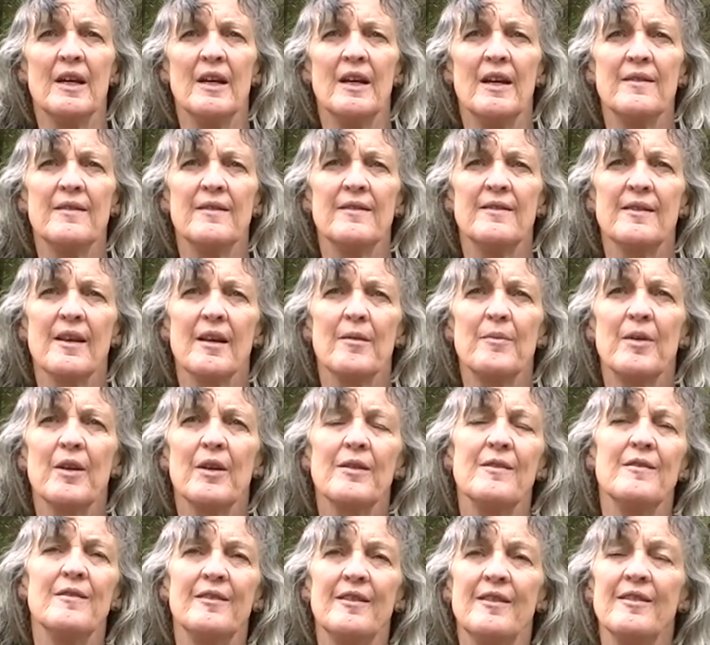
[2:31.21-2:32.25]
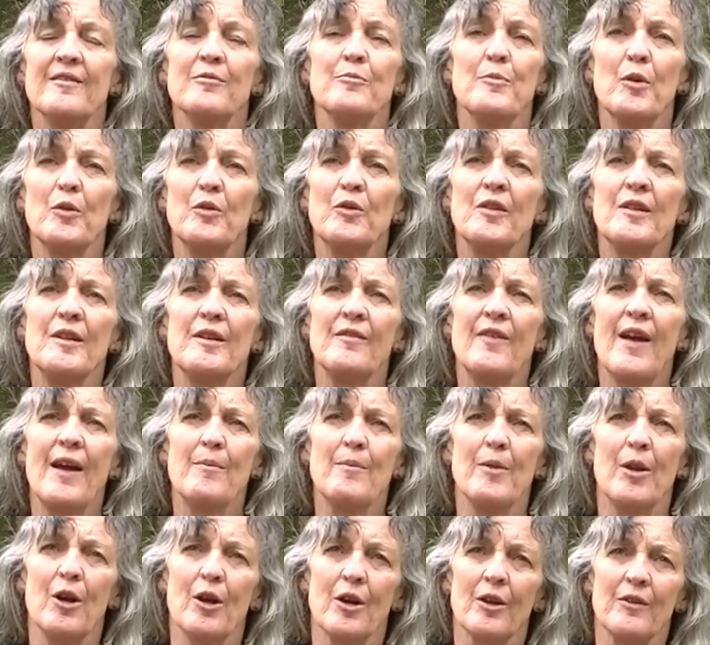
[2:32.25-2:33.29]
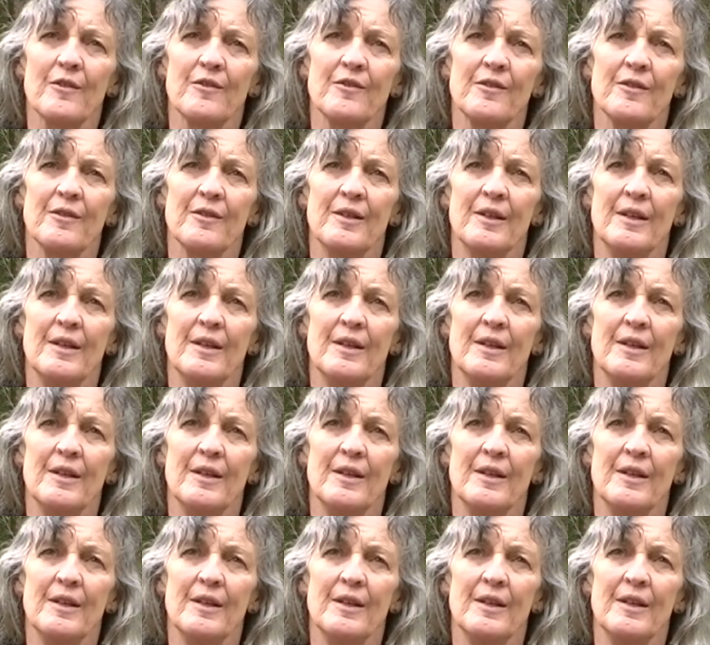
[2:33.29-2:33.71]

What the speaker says: and some that consist mostly of hemlocks.